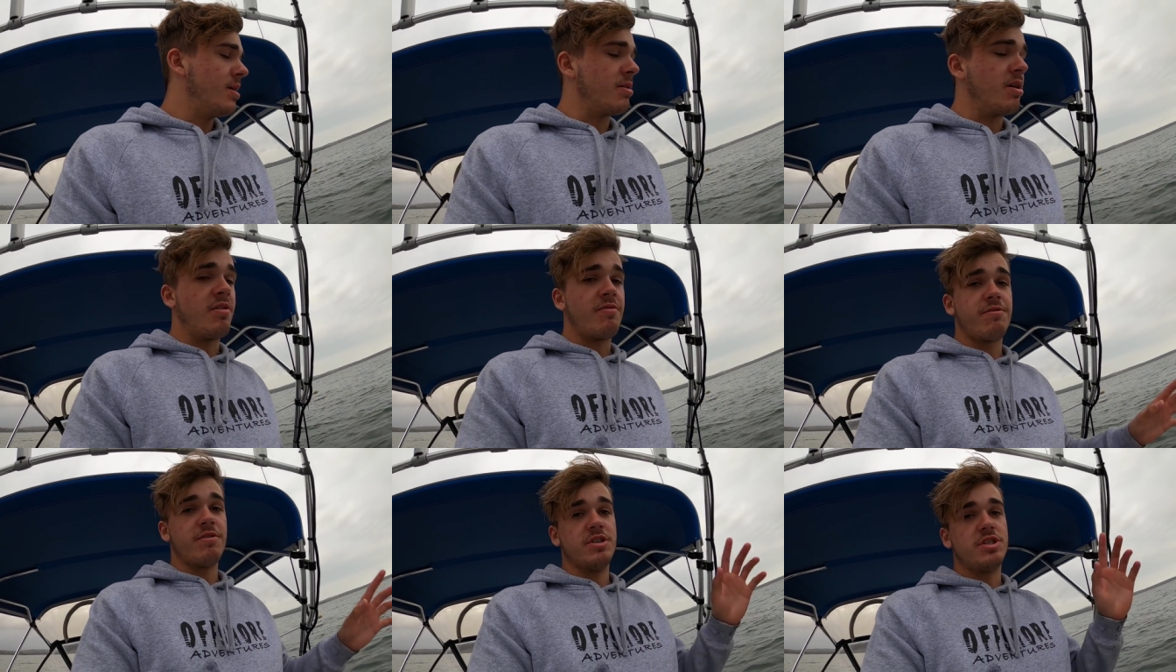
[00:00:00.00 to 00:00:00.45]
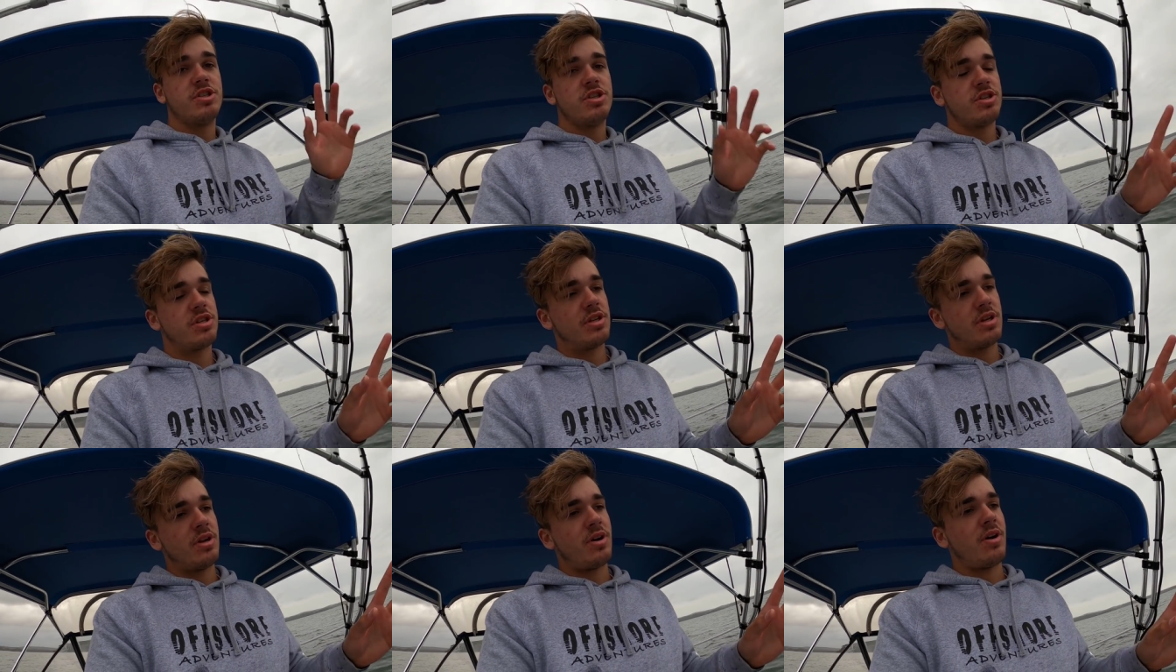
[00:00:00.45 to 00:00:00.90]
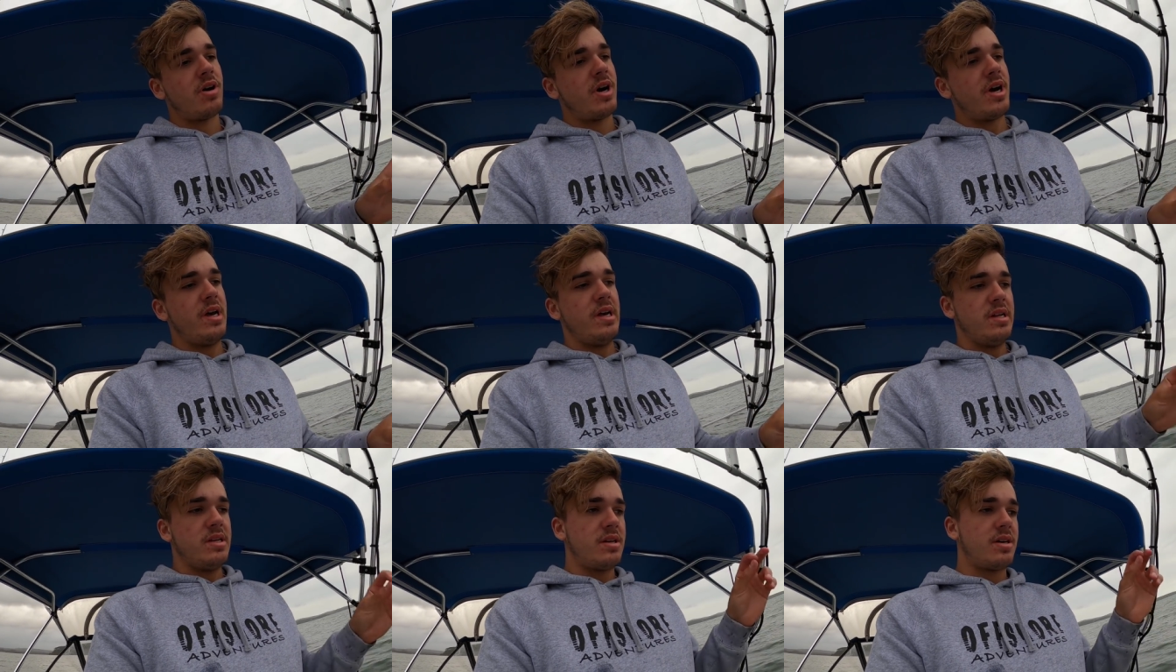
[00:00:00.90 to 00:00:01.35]
I'm going for a dew
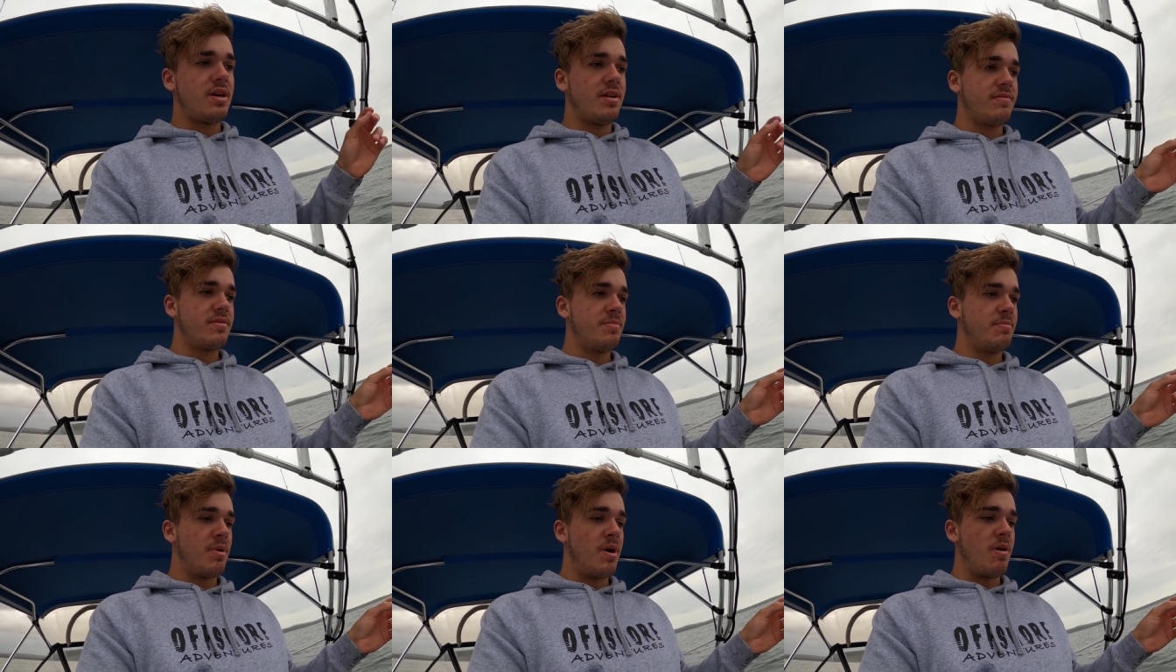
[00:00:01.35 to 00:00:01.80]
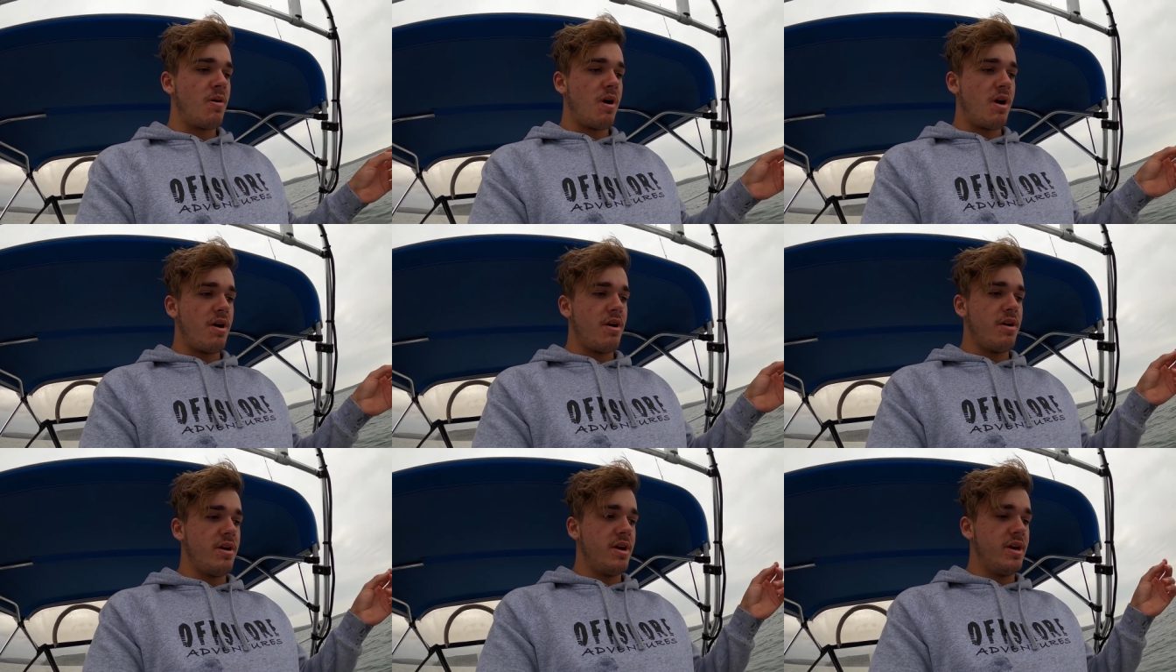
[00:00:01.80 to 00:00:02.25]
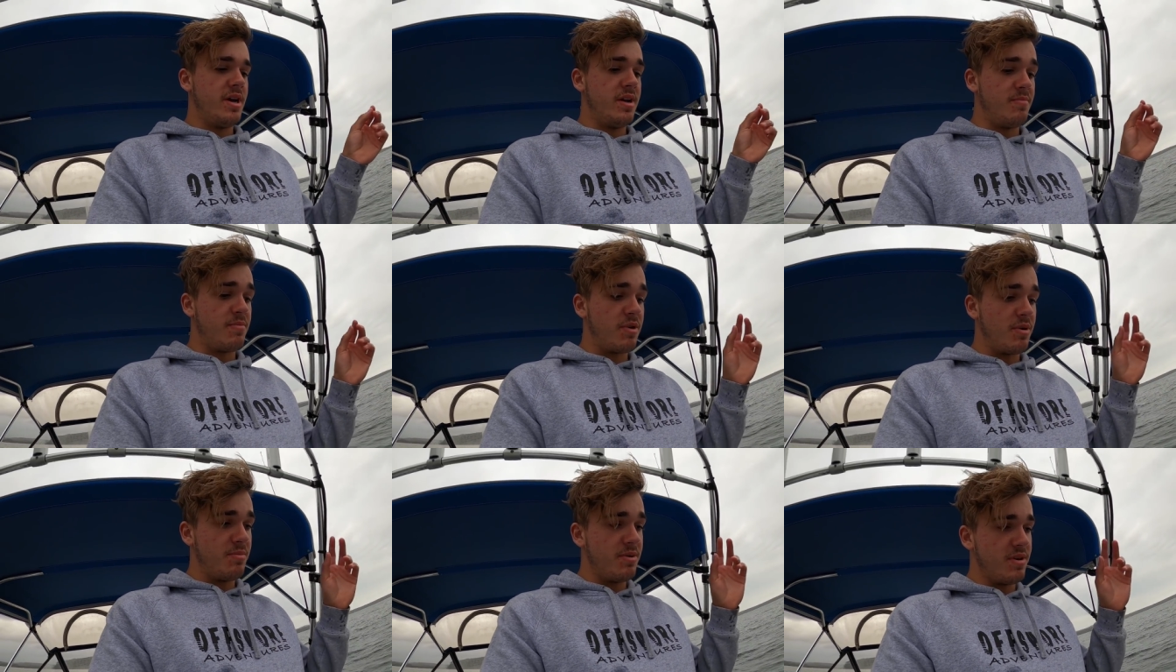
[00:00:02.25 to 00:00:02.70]
tonight, a dive tomorrow,
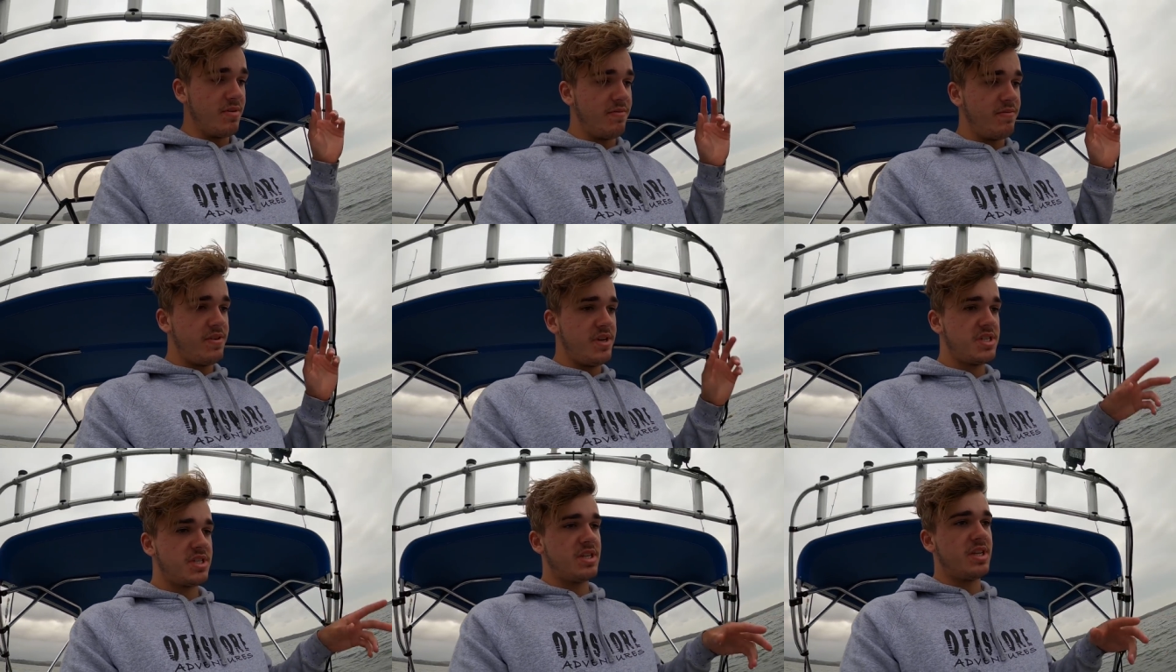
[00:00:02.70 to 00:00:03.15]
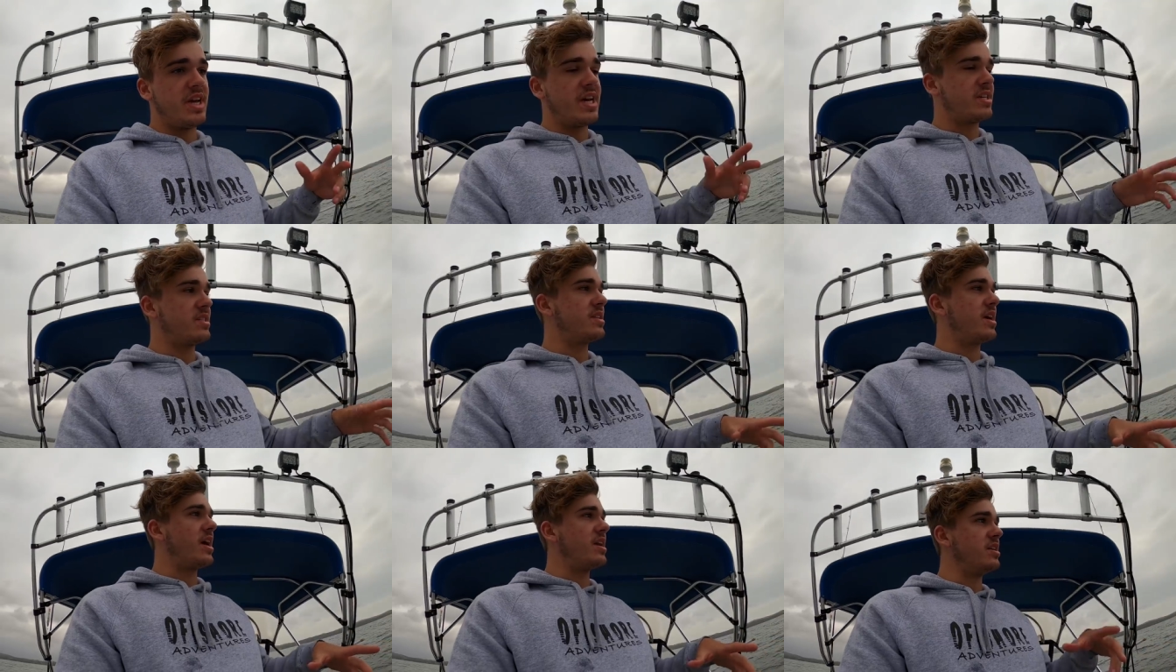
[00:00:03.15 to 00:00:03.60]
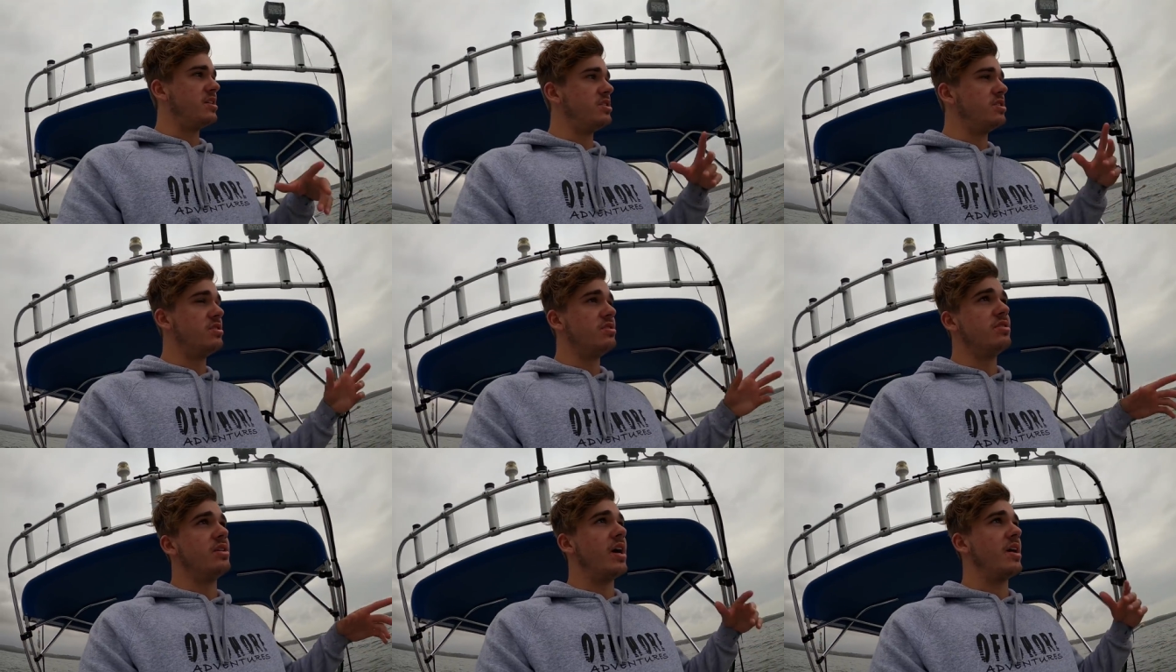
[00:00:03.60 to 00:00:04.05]
and probably a fish the next day and a
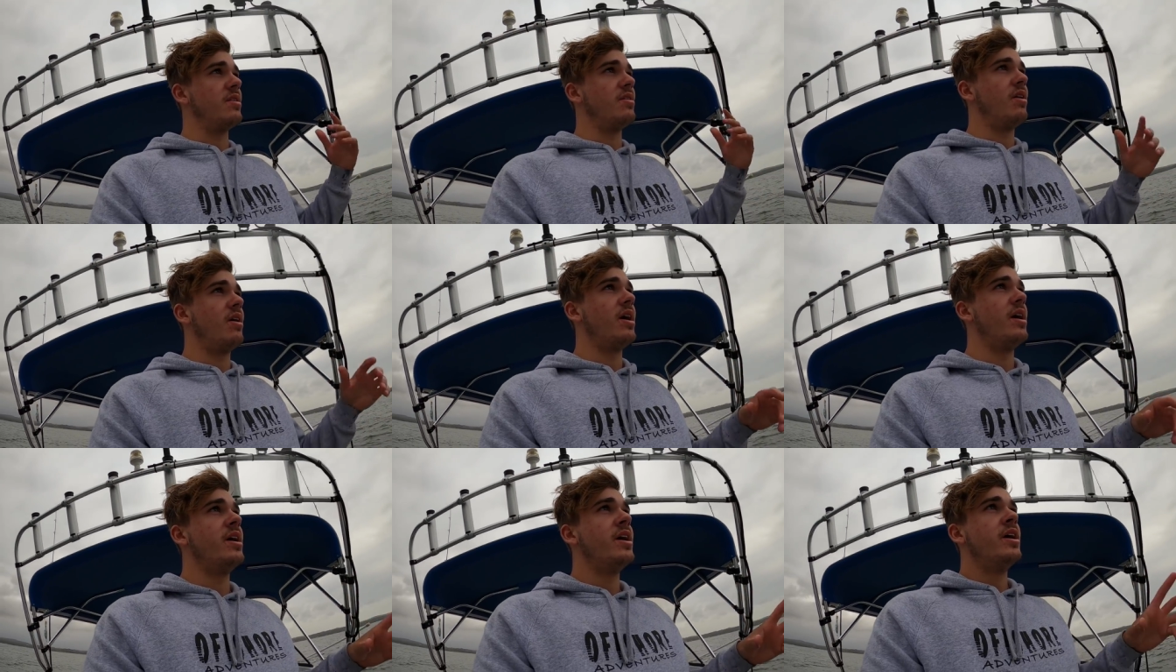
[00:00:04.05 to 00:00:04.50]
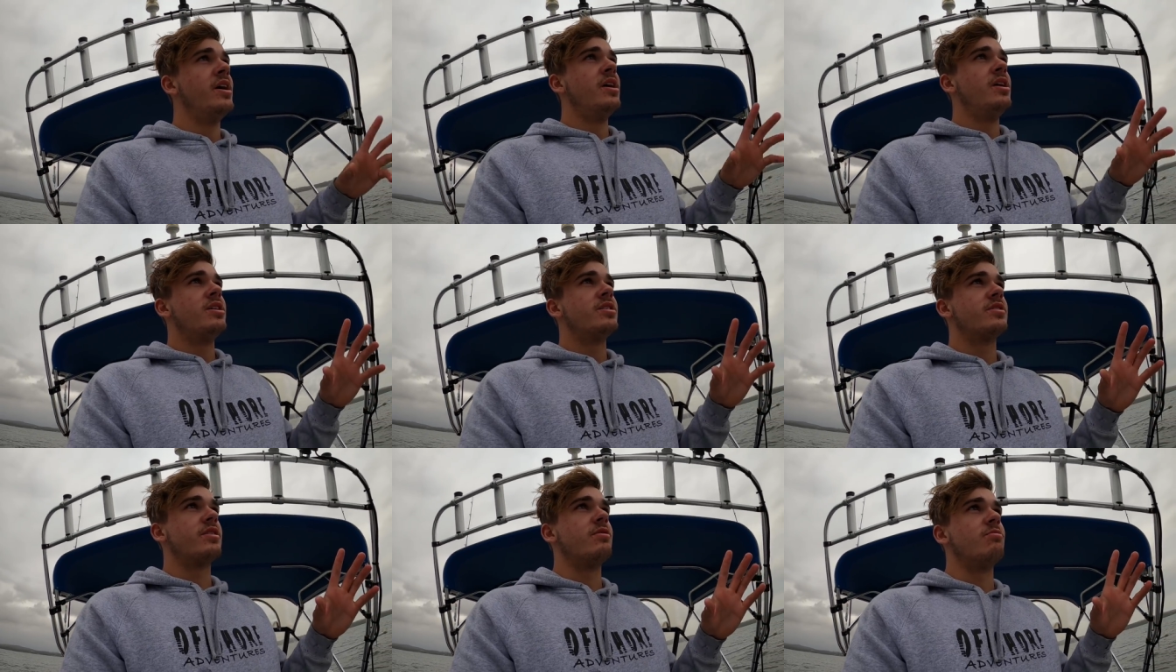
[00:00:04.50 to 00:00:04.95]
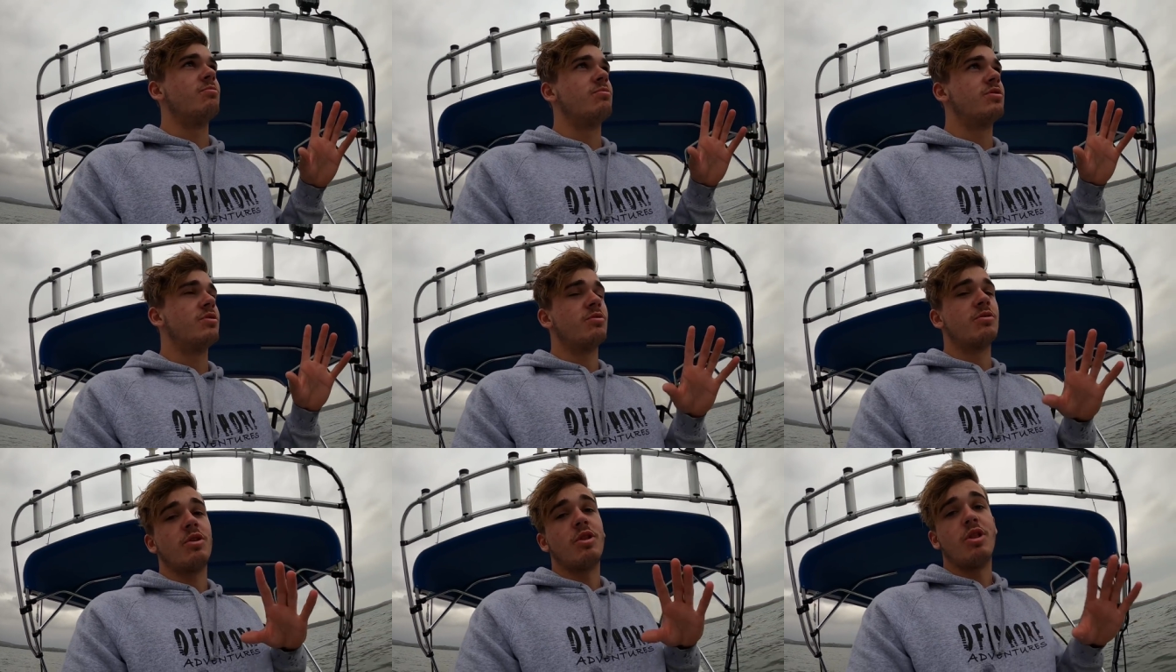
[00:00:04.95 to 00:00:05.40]
jew that night. So
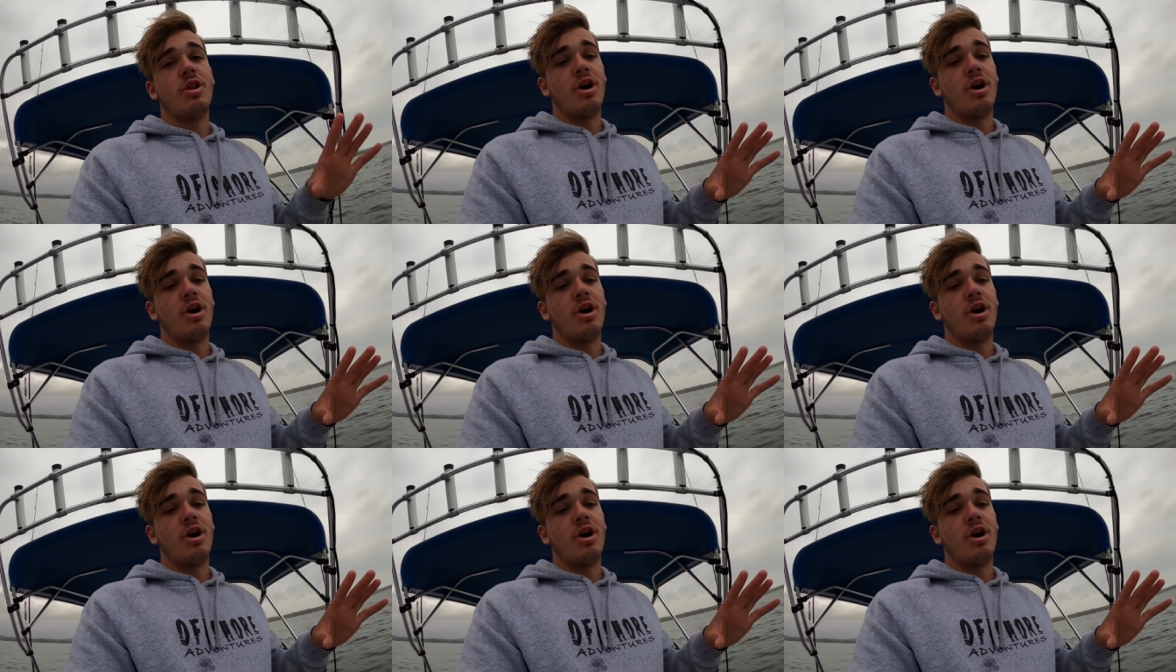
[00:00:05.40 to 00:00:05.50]
we're doing a